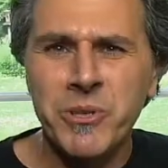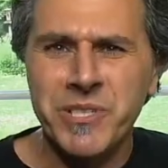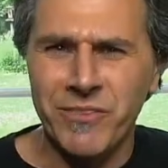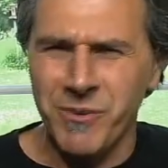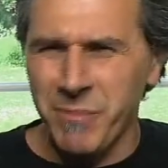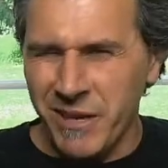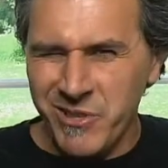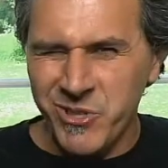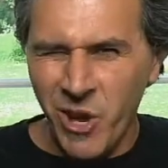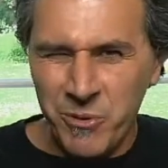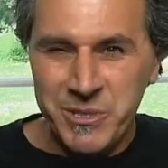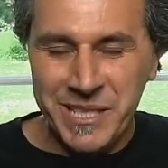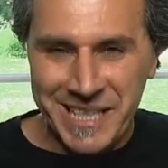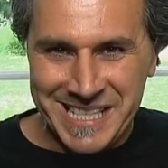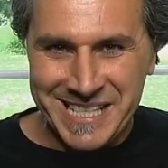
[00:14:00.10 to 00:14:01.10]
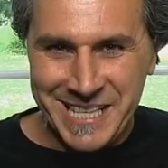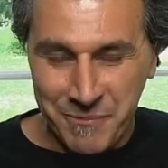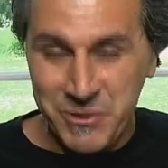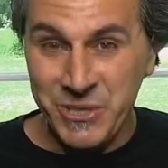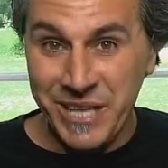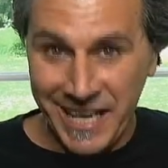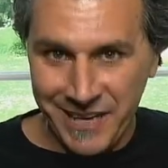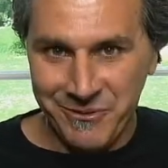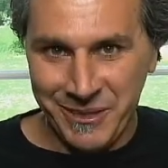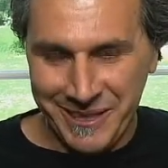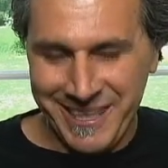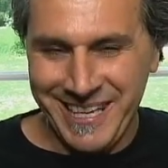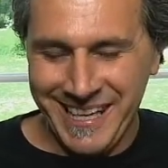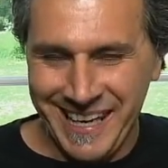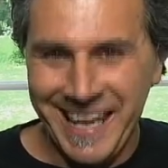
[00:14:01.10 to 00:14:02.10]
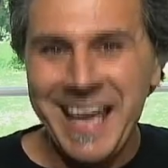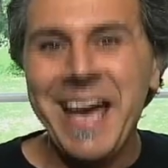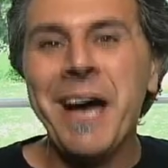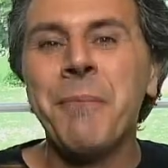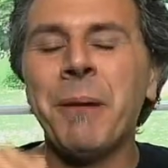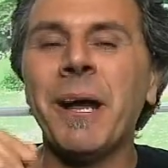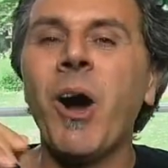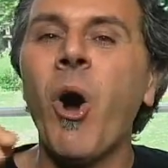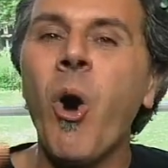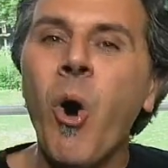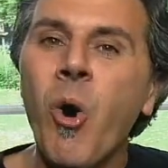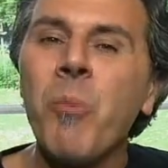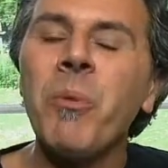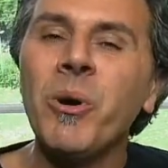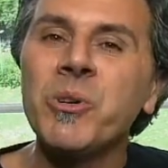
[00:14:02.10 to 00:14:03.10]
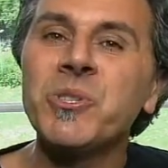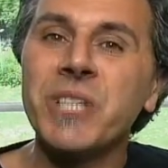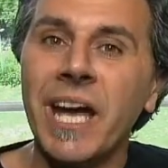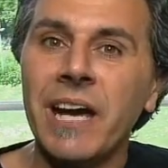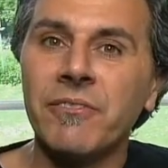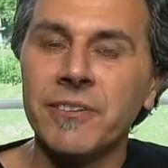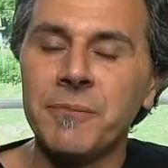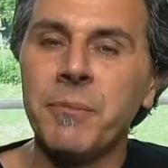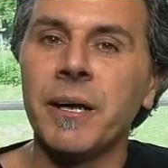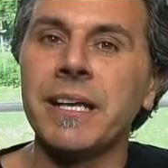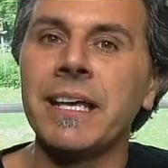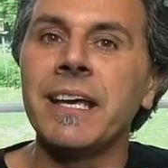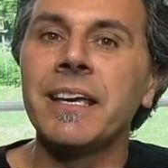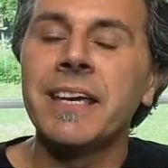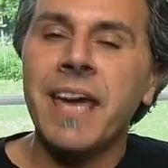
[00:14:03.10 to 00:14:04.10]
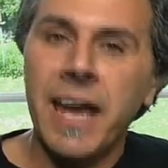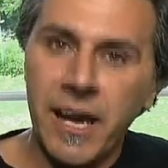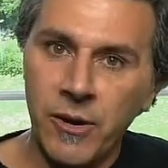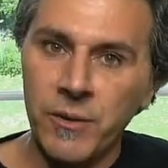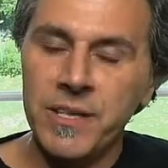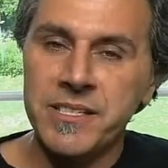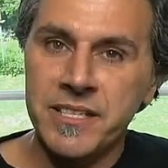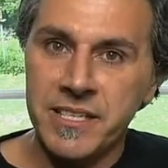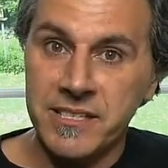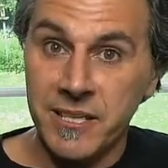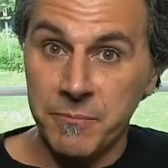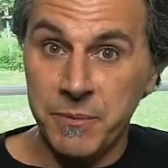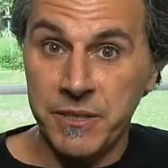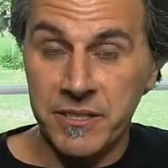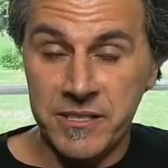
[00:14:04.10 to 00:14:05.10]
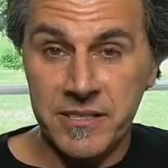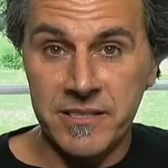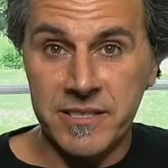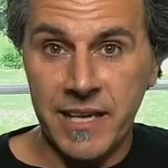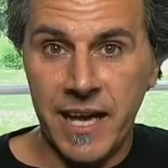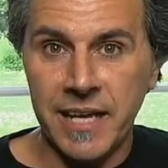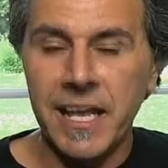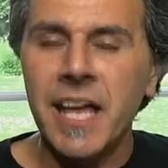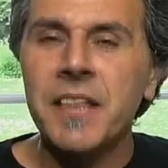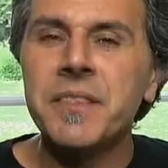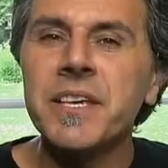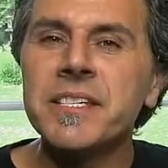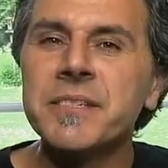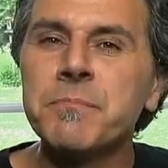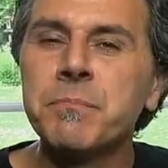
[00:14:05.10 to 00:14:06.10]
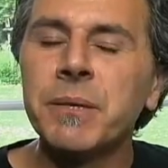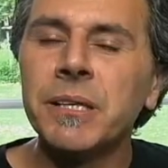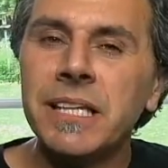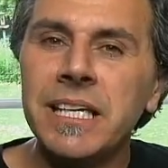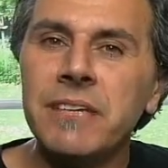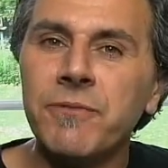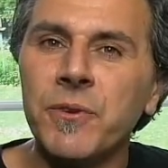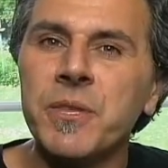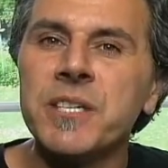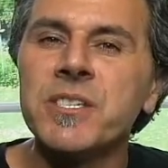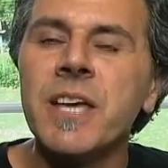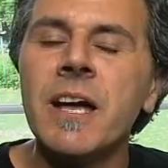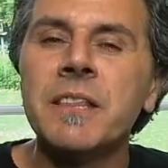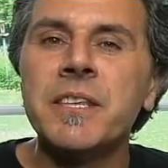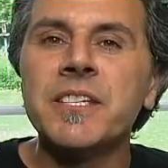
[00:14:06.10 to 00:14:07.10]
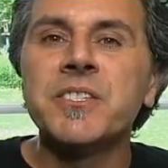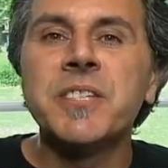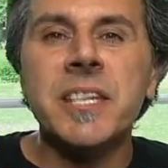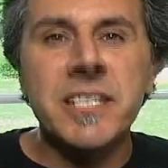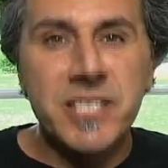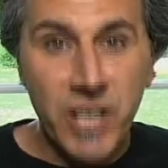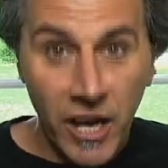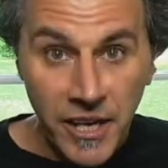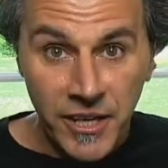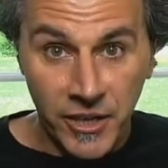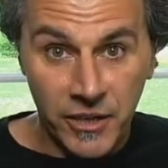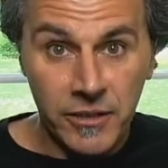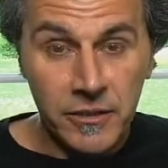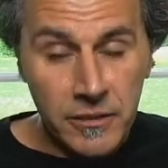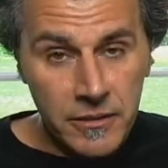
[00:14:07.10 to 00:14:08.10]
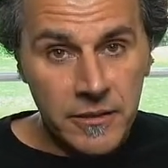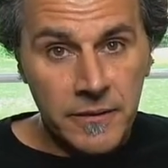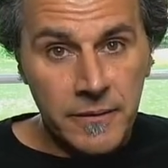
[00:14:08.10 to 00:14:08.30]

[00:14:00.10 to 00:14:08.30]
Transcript: everybody, there's always an exception to everything, but almost everybody carries this impetus inside. This belief or this desire